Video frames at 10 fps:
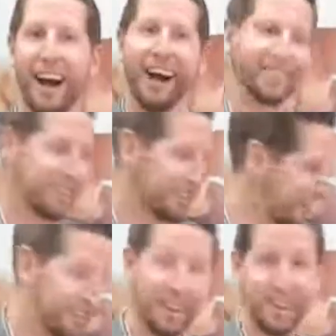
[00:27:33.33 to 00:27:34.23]
uh, to
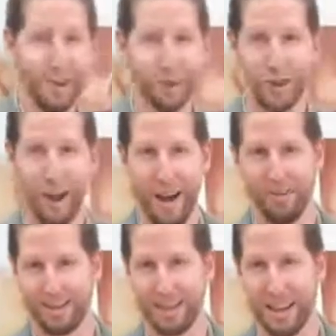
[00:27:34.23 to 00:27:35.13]
continue to
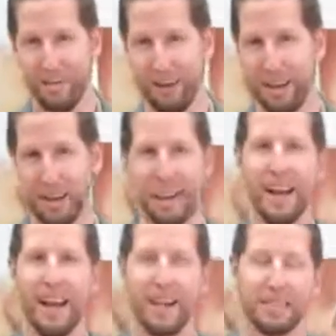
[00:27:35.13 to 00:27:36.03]
travel safely
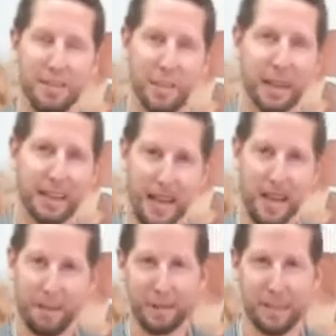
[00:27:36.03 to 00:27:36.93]
and to make it
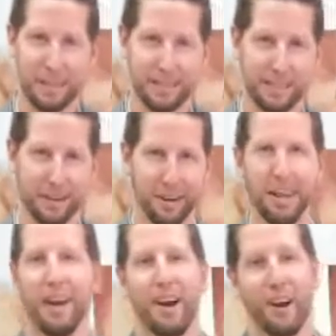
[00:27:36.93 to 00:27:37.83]
that much easier
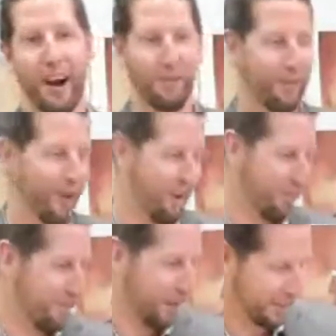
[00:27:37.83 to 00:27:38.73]
uh, for
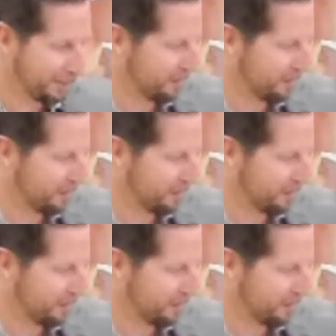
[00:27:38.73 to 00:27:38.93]
everybody.